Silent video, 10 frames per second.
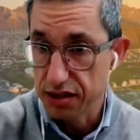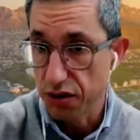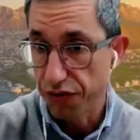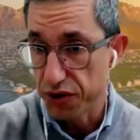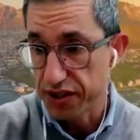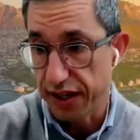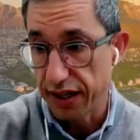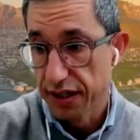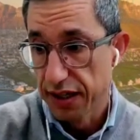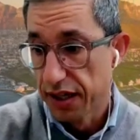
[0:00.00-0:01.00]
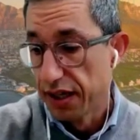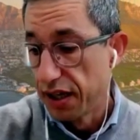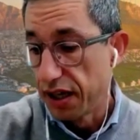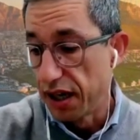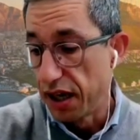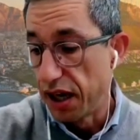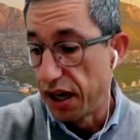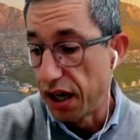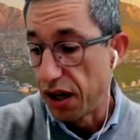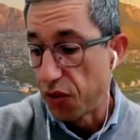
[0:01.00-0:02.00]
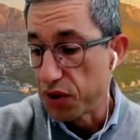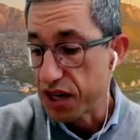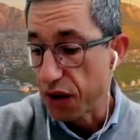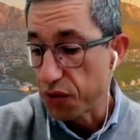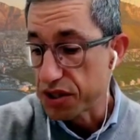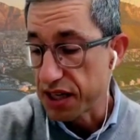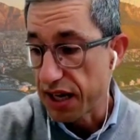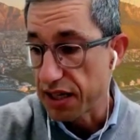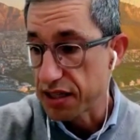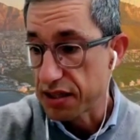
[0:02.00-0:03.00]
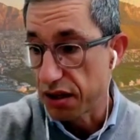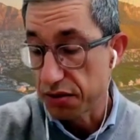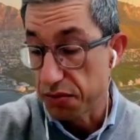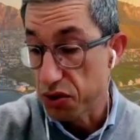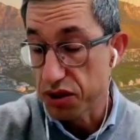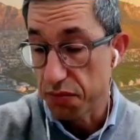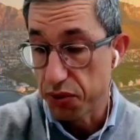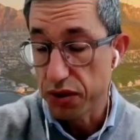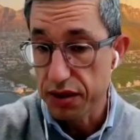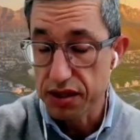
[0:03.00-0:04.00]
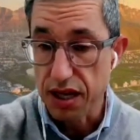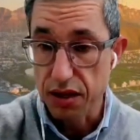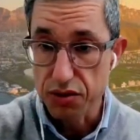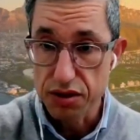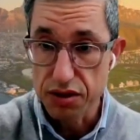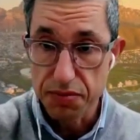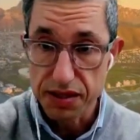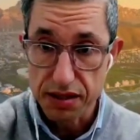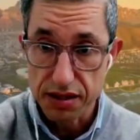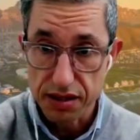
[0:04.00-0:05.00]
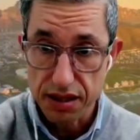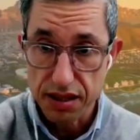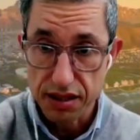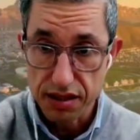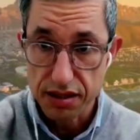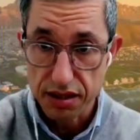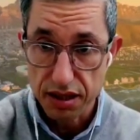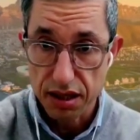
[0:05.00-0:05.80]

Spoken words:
So first thing, which I would say is not the most important, is how the business is